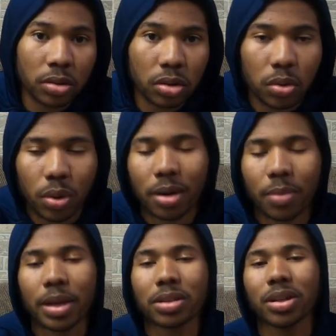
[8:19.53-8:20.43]
you want to
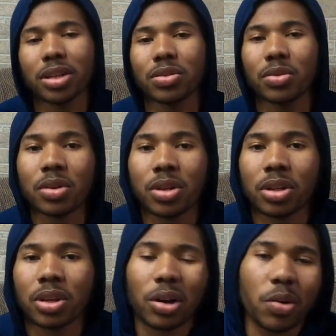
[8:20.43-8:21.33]
make sure that you
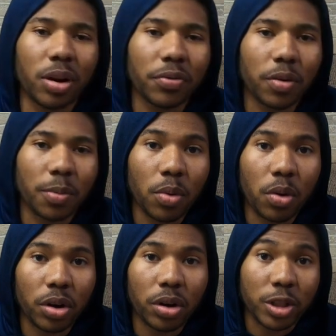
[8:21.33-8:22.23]
are going for
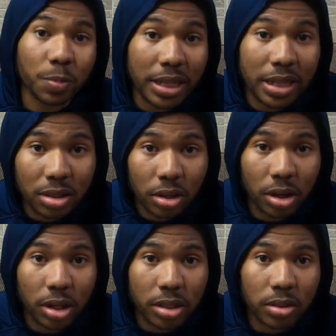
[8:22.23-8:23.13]
more speed,
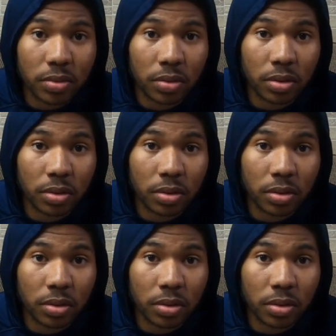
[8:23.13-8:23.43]
endurance,